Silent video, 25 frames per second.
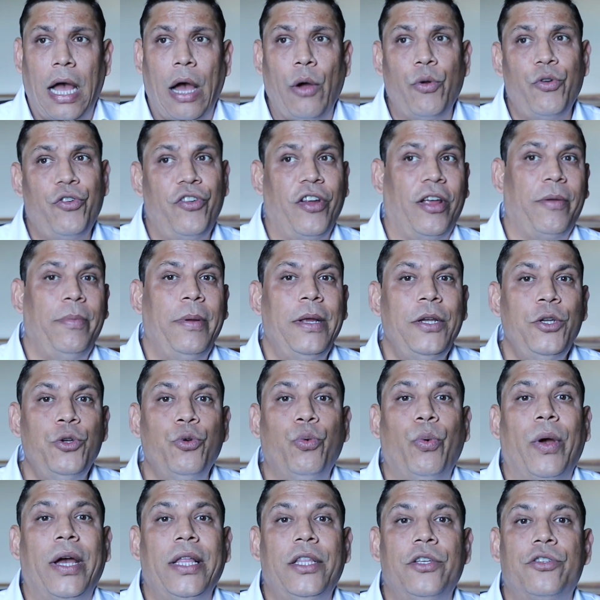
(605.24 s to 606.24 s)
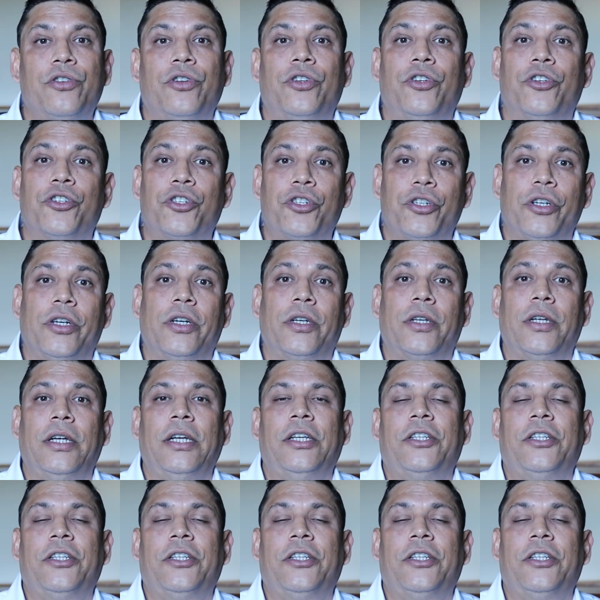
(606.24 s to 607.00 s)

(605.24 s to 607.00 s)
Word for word: I would recommend you wear this on your shirt.